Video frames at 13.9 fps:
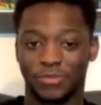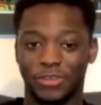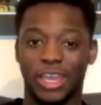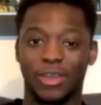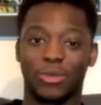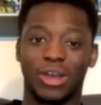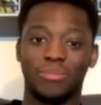If
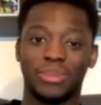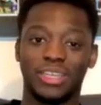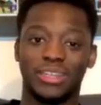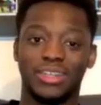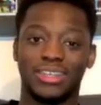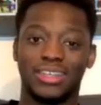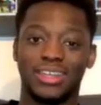you get what I
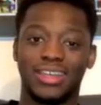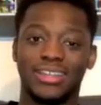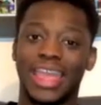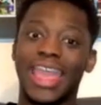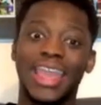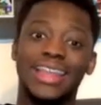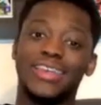mean,
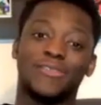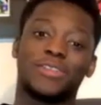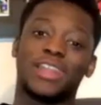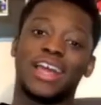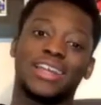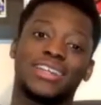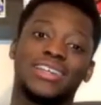they live
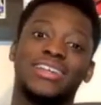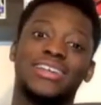like